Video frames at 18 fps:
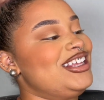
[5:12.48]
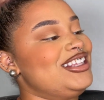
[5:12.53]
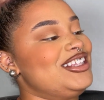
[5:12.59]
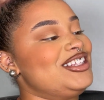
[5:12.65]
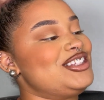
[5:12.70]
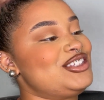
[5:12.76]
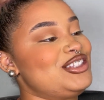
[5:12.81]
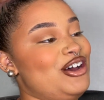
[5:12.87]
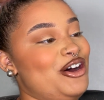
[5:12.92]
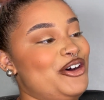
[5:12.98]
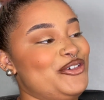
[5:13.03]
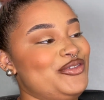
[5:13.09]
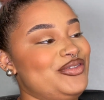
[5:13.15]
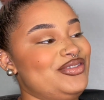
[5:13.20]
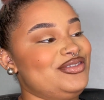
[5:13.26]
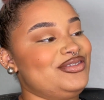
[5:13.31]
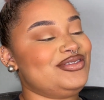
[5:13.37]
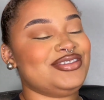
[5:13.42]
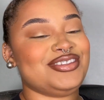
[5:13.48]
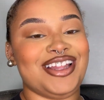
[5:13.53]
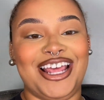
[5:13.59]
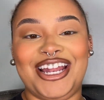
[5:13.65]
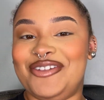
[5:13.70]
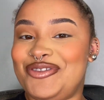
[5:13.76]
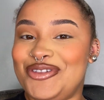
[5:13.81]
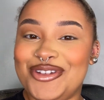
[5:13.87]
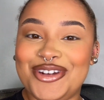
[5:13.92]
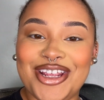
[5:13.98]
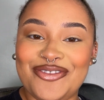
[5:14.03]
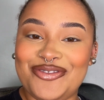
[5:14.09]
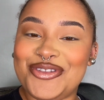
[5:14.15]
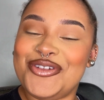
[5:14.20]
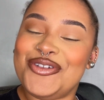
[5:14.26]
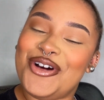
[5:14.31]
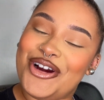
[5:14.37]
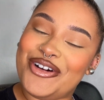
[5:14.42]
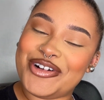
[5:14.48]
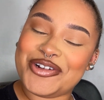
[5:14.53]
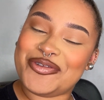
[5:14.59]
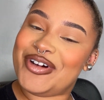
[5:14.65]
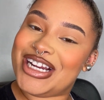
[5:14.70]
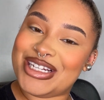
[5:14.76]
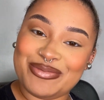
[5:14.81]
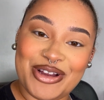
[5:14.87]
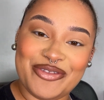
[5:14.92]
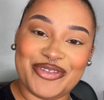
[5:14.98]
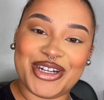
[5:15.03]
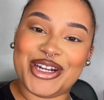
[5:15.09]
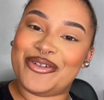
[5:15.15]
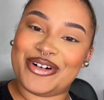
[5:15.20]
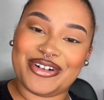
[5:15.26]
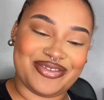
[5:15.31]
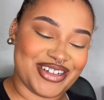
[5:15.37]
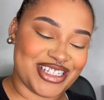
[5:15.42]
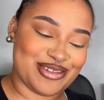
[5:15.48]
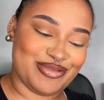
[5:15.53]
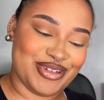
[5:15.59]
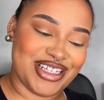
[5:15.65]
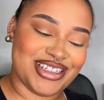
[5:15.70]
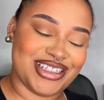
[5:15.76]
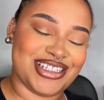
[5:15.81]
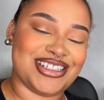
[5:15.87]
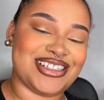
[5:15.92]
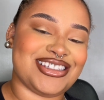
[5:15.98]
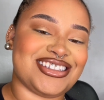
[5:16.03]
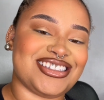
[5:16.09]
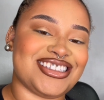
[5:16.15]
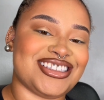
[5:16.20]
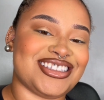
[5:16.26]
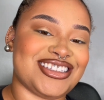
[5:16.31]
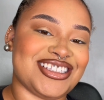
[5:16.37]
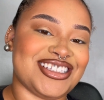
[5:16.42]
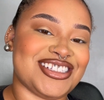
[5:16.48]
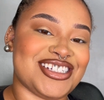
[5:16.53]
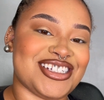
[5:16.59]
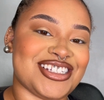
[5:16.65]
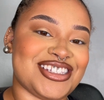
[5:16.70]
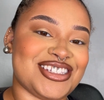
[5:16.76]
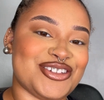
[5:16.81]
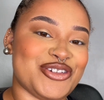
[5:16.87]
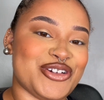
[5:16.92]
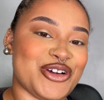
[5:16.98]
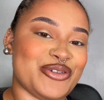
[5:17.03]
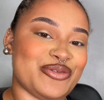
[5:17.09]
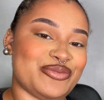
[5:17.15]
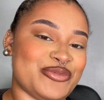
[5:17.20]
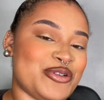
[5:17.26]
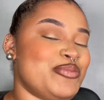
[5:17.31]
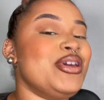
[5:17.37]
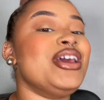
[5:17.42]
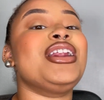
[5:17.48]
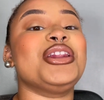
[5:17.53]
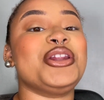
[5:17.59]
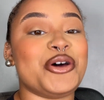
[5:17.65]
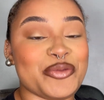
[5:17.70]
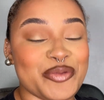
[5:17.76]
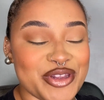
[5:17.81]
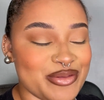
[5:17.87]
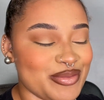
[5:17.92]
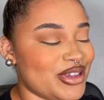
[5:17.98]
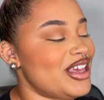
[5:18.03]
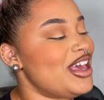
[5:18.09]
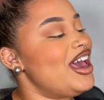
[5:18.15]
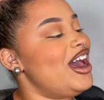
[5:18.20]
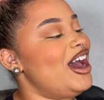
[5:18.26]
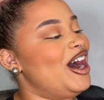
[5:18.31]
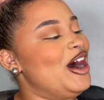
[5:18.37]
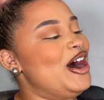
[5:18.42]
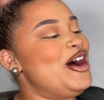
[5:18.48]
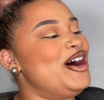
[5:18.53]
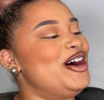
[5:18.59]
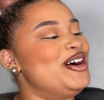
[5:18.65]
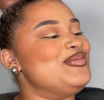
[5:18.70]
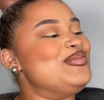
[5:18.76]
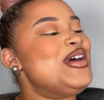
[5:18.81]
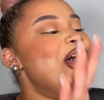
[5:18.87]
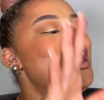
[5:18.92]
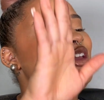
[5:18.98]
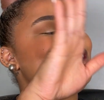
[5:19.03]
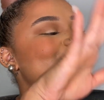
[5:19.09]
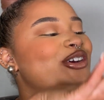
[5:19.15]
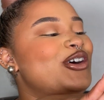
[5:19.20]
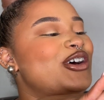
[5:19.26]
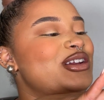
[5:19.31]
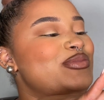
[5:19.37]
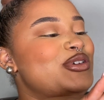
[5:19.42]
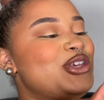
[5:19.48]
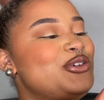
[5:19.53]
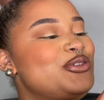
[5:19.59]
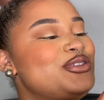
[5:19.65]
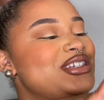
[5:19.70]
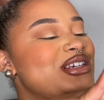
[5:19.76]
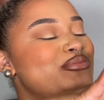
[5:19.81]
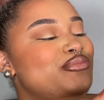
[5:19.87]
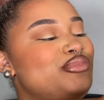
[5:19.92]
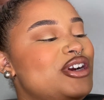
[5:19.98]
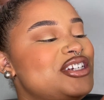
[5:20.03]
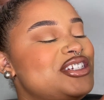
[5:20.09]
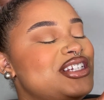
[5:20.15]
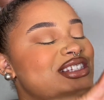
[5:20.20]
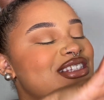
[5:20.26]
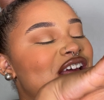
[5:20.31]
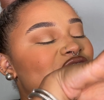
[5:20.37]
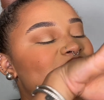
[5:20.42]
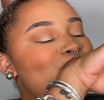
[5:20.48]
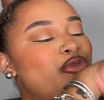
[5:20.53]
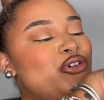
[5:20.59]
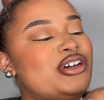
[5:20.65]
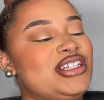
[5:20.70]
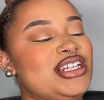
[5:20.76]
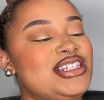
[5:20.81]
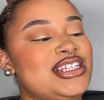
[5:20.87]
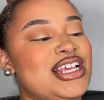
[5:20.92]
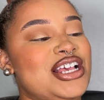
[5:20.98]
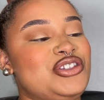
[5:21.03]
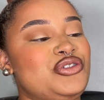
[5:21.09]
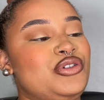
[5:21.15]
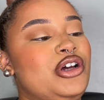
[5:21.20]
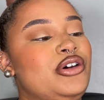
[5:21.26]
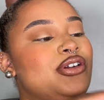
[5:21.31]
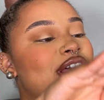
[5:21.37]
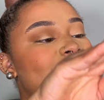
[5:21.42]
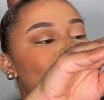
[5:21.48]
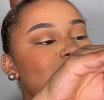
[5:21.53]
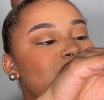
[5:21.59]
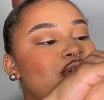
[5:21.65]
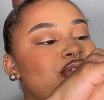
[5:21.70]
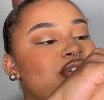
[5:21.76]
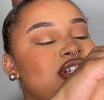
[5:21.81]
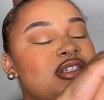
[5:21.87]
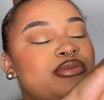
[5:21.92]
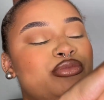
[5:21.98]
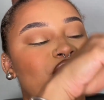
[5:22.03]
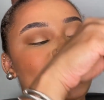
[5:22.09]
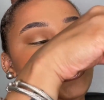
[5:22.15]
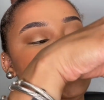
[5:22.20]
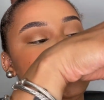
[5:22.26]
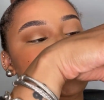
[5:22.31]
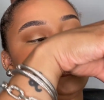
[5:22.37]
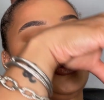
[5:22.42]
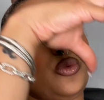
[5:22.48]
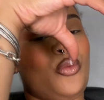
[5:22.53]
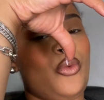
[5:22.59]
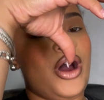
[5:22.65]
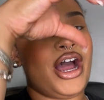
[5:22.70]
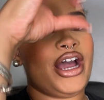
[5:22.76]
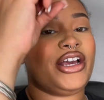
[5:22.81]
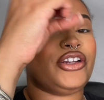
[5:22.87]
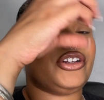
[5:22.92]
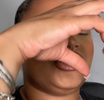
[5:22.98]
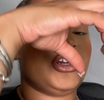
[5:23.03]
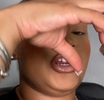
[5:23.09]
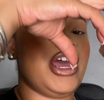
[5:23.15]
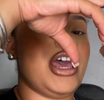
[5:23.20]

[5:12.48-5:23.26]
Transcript: So And if you already watched my video where I've explained this, then just, repeat along with me. You're going to be using brushes that are more dense as you go down. So this brush is wider.